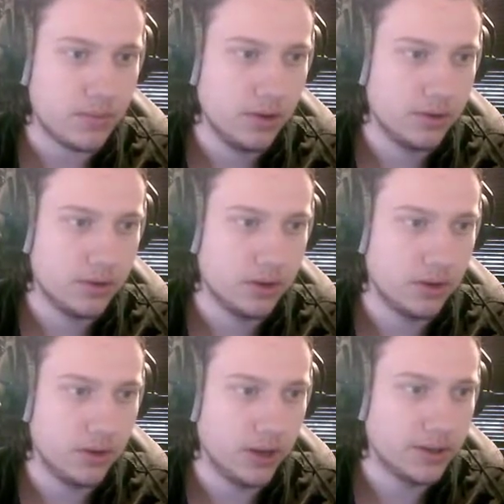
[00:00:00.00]

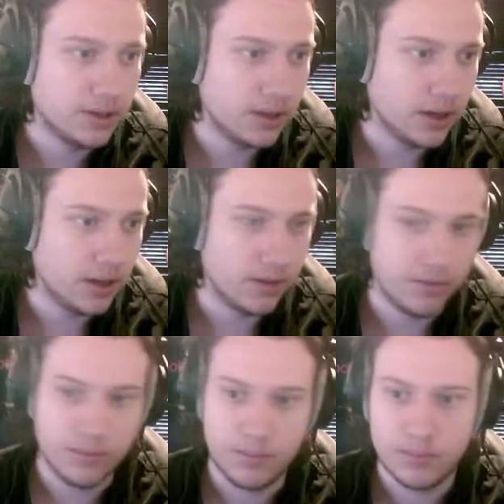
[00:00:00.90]
So let's see if
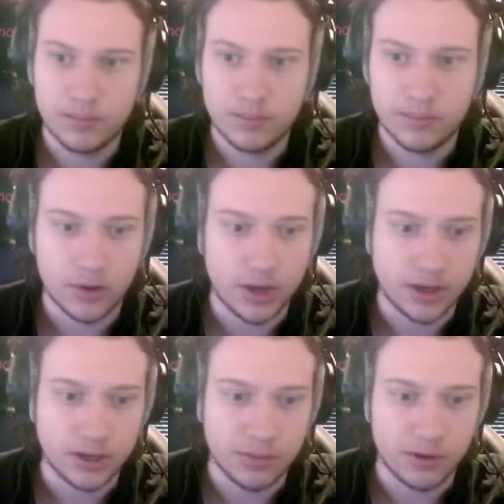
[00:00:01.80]

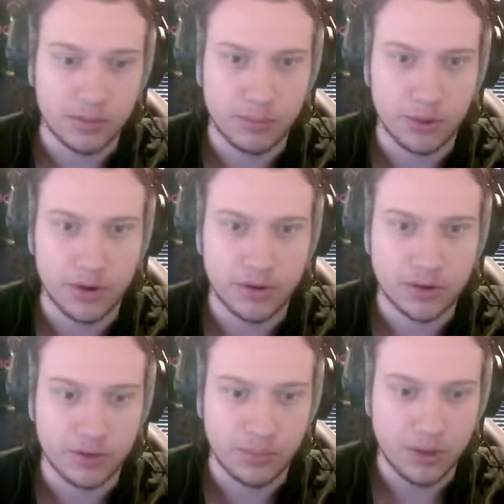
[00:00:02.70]
ships have build errors.
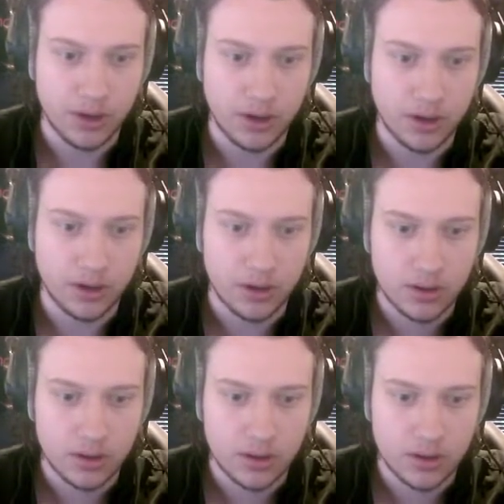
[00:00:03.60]
Give me
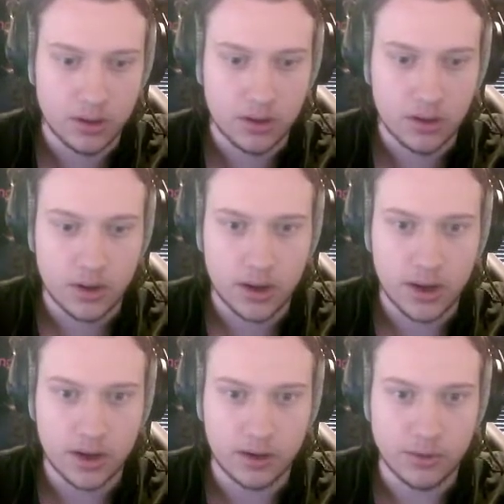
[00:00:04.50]

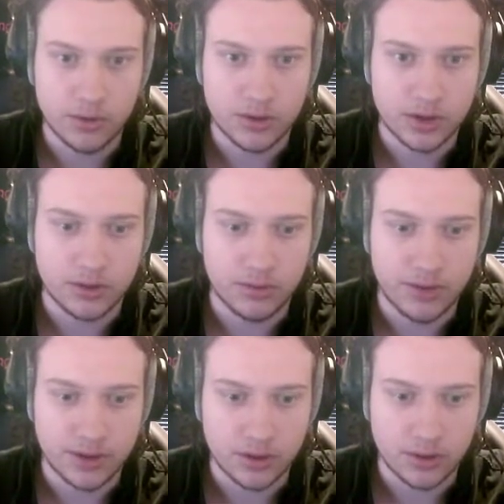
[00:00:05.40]
2 seconds to
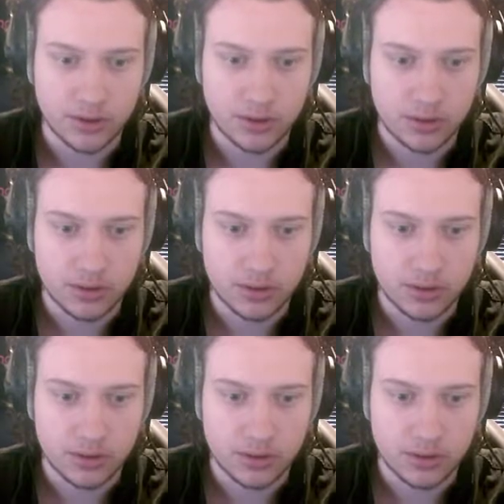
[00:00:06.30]
fix those.